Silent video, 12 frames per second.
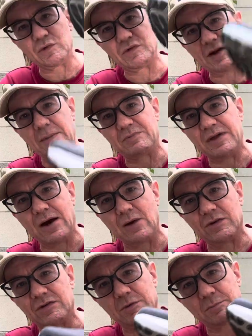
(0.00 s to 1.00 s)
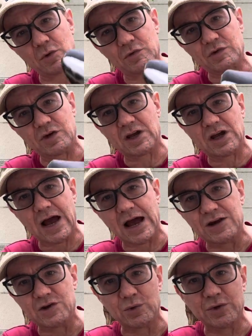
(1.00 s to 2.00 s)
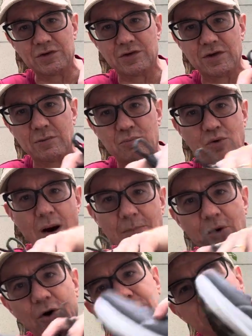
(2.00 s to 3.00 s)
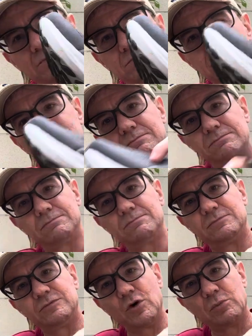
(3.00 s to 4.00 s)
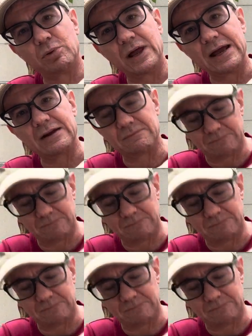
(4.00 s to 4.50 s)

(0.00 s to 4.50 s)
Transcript: step down, it's supposed to guide you into the proper foot plant,